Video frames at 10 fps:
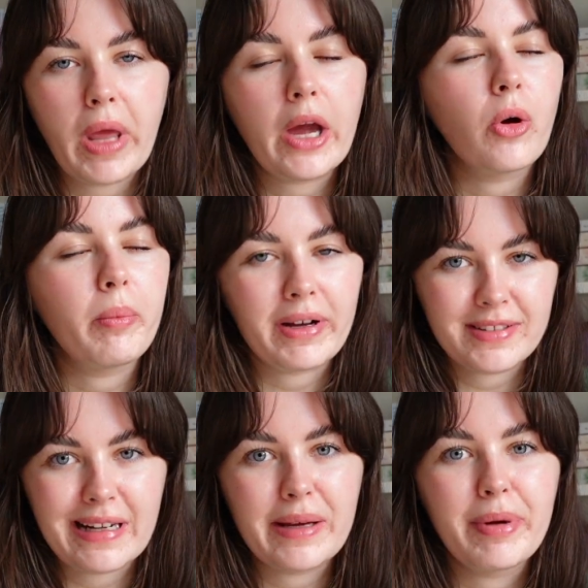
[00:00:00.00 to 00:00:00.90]
I'm going back to
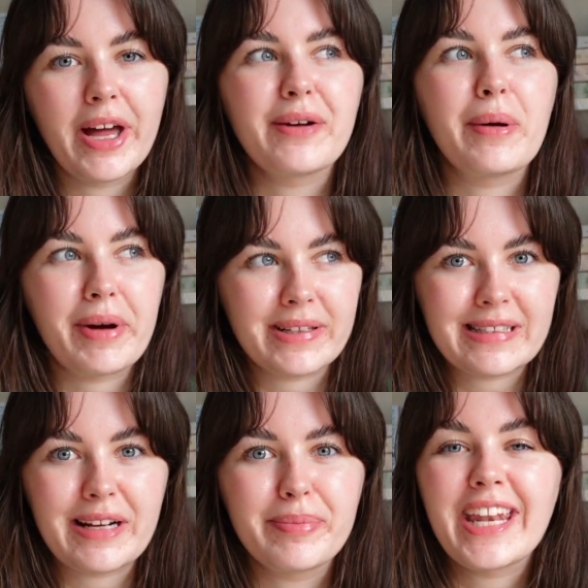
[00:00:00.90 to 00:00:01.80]
sleep. And I went back to
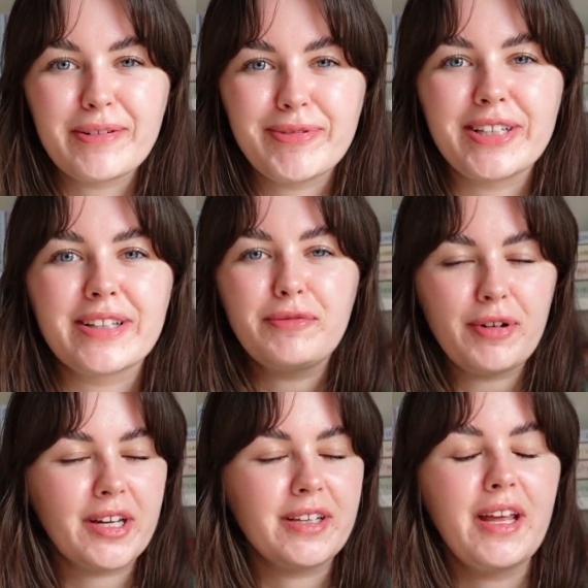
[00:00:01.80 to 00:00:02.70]
sleep and I feel
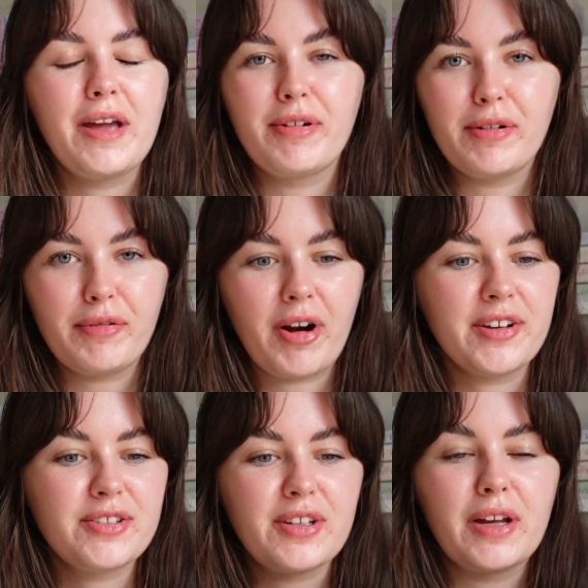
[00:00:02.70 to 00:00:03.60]
fine. I feel
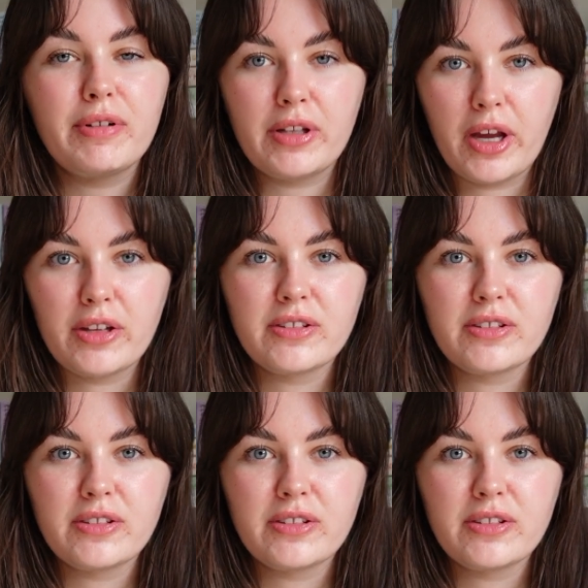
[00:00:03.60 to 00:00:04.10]
refreshed. I feel good.